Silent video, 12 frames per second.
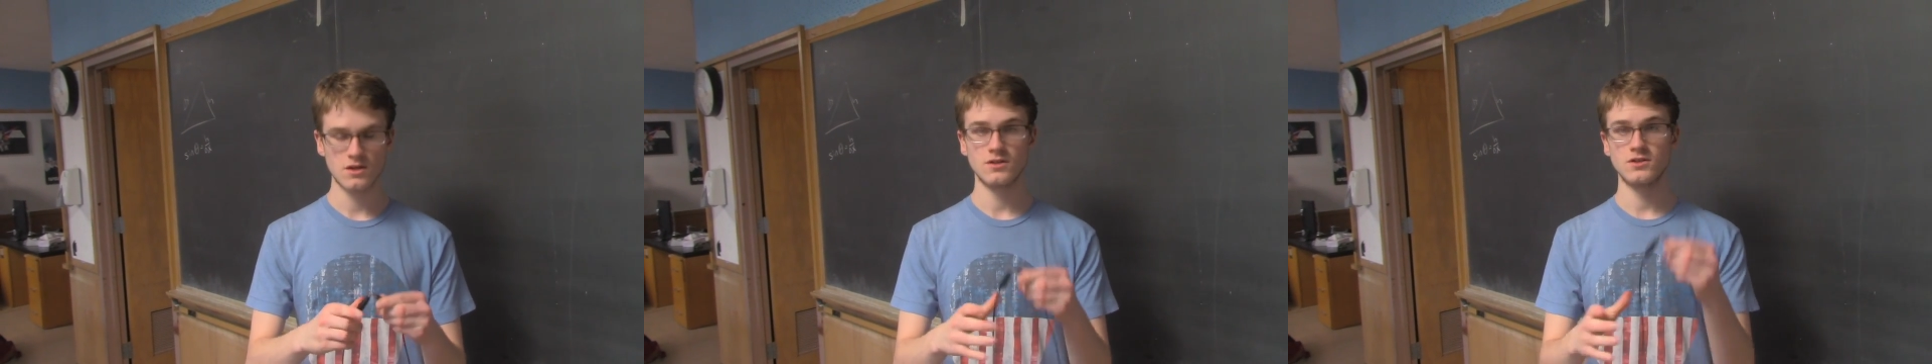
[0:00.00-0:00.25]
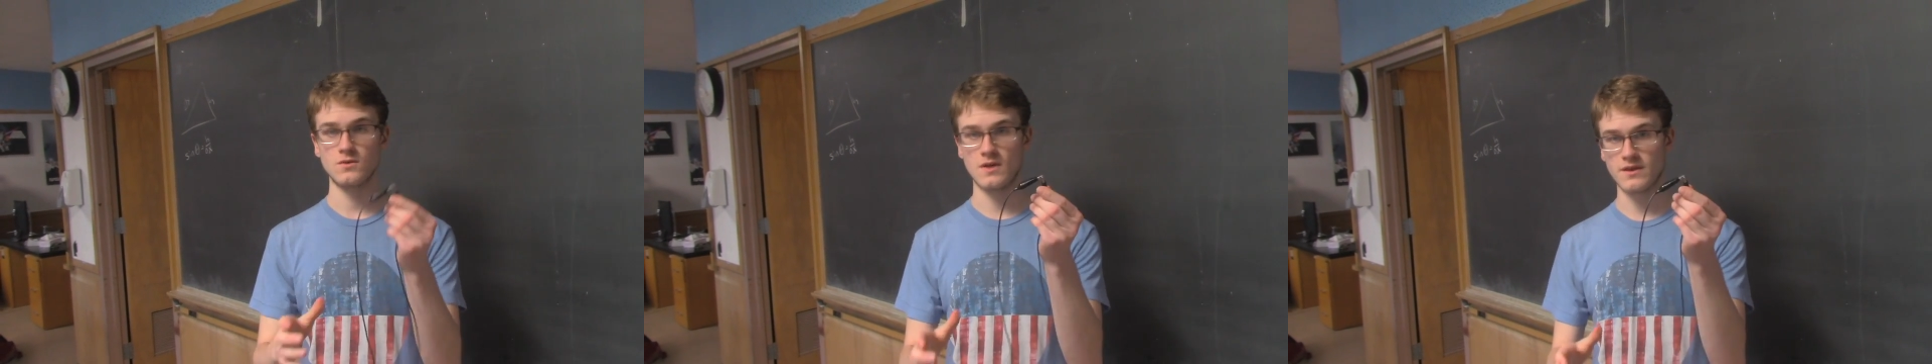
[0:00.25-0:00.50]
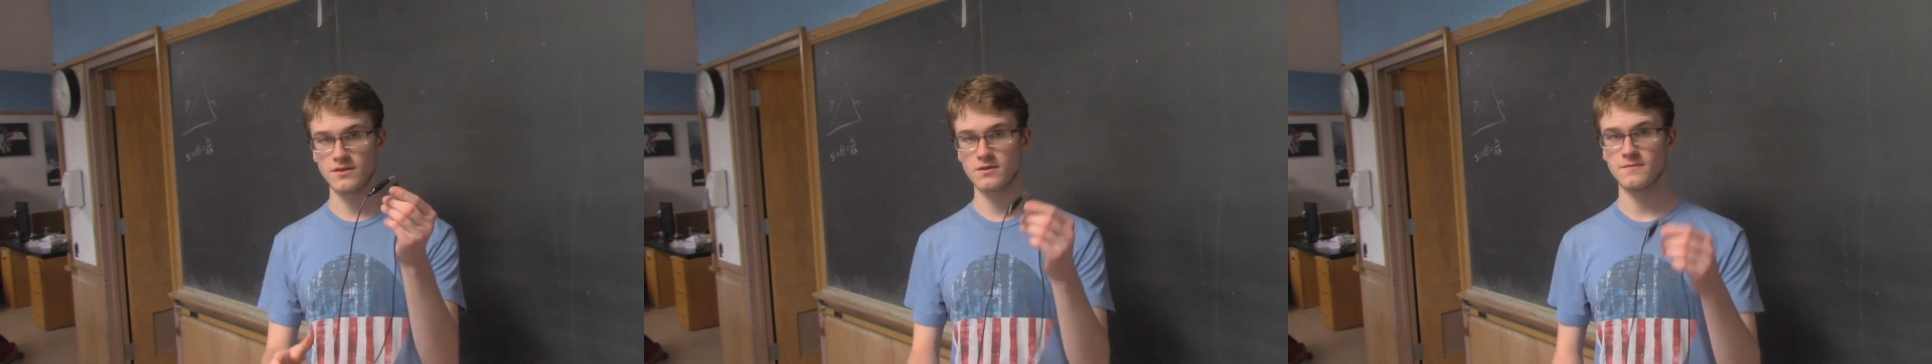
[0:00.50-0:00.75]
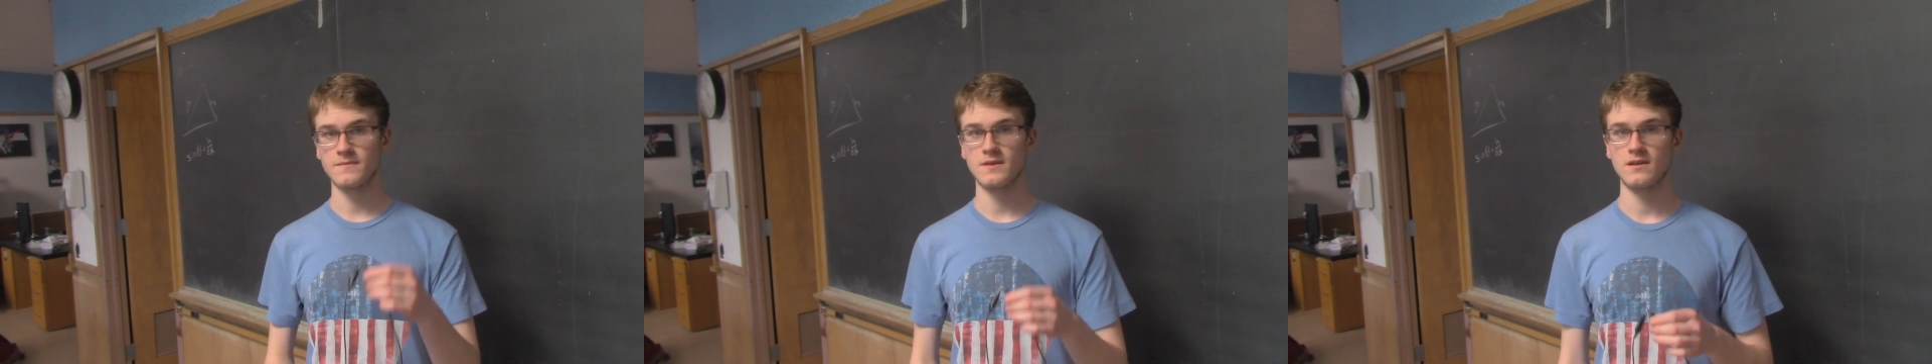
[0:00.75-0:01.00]
together,
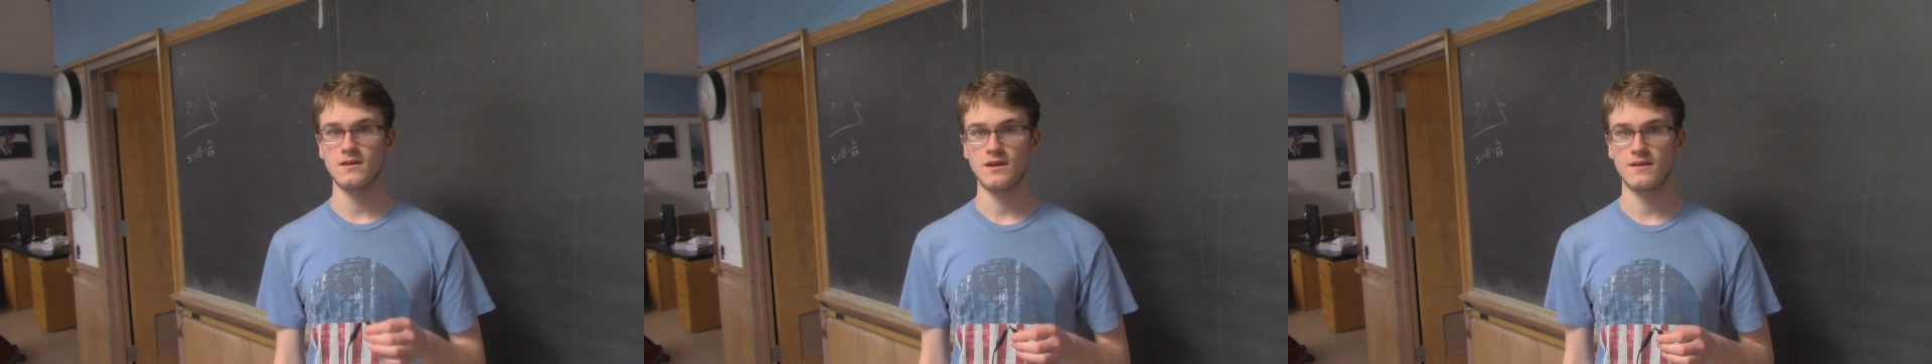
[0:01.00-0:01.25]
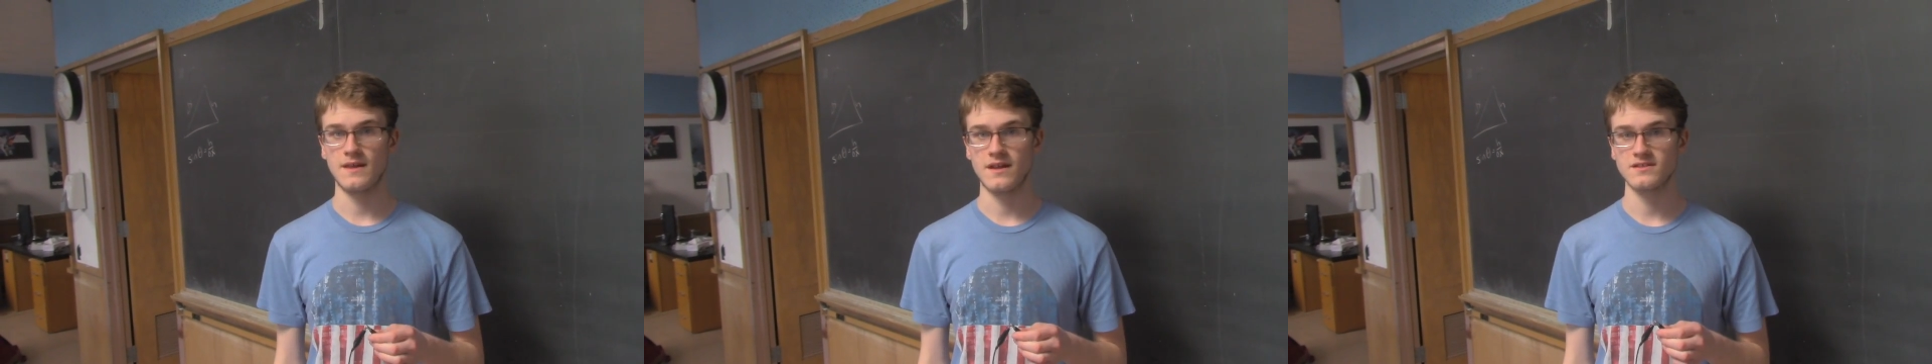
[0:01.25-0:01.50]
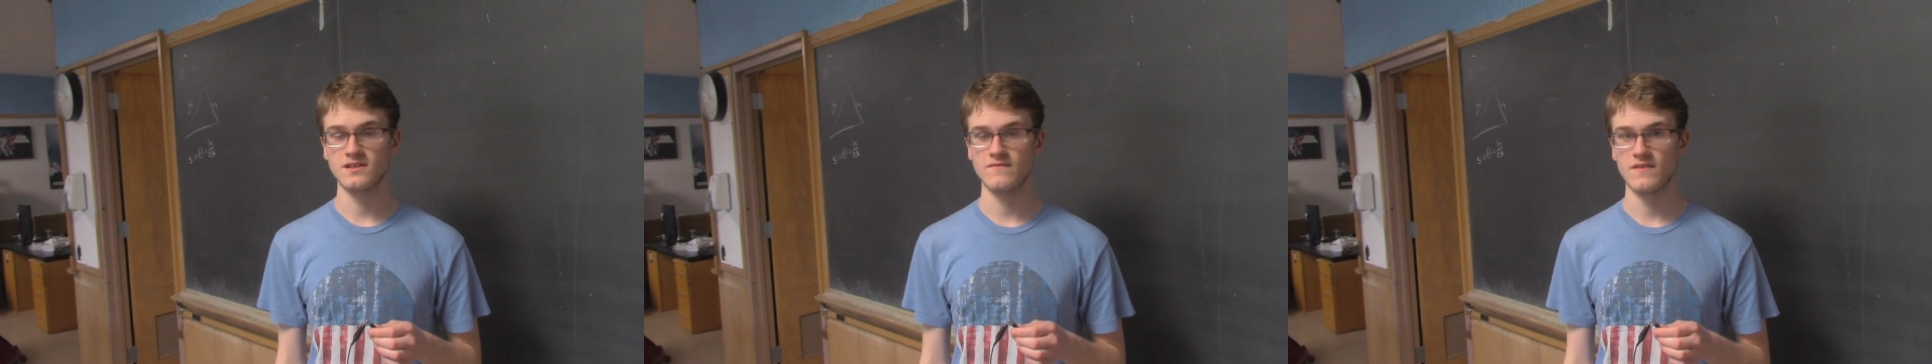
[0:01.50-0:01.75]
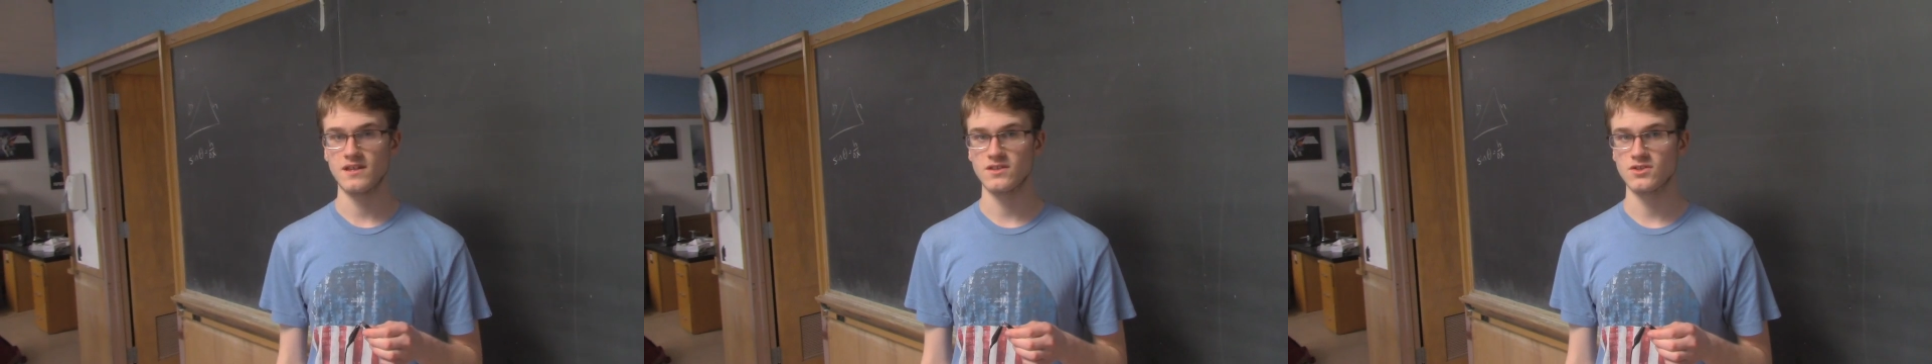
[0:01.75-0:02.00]
and that is the
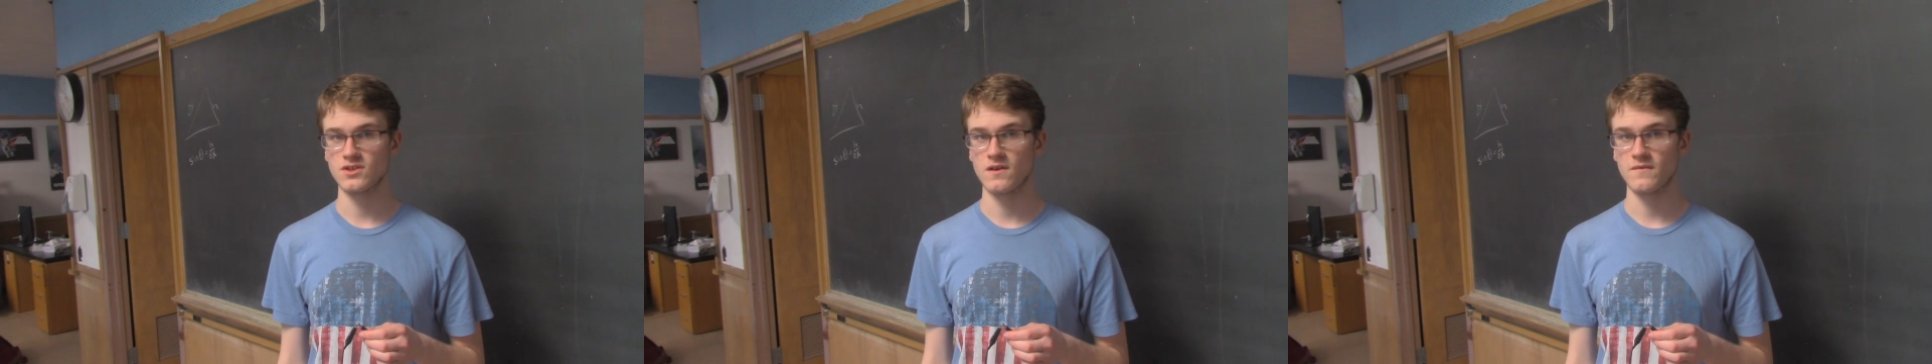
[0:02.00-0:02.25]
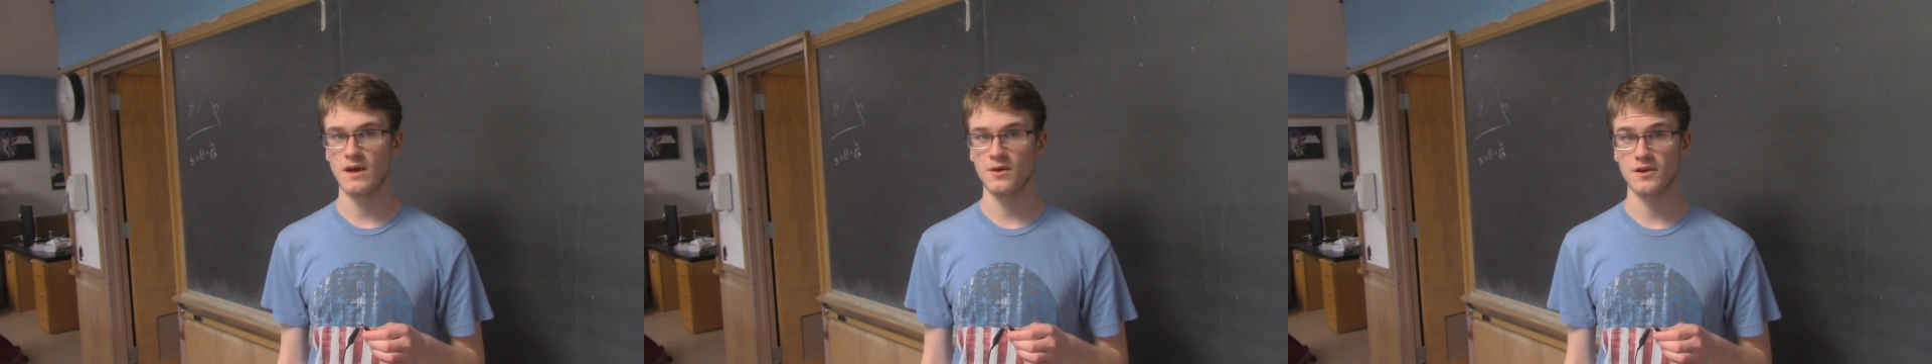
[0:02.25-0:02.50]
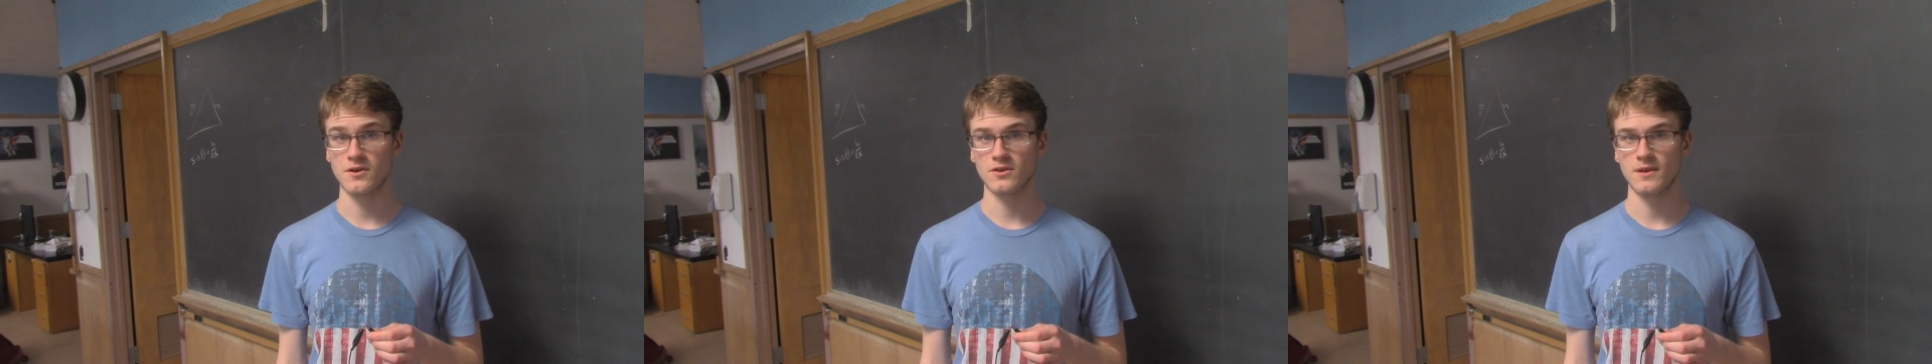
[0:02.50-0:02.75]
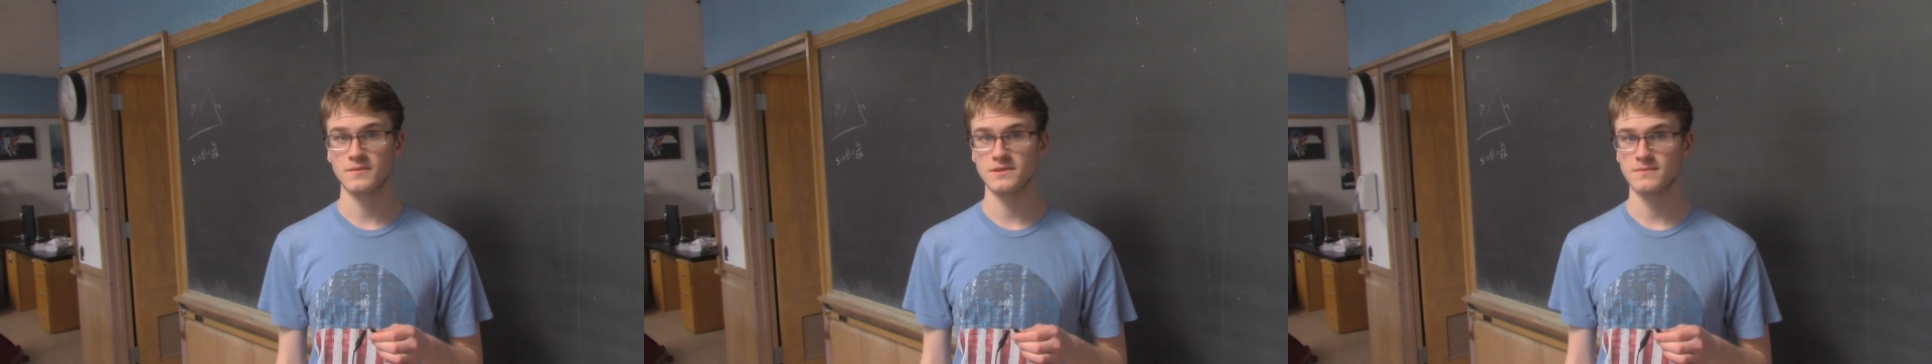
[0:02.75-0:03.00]
advantage of alligator
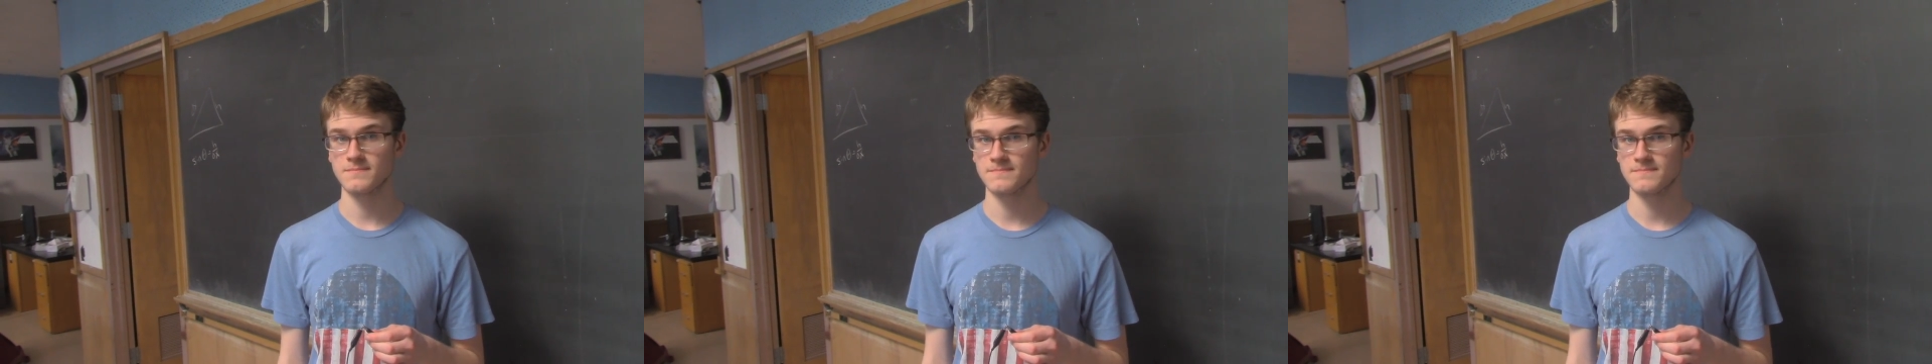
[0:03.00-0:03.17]
clips.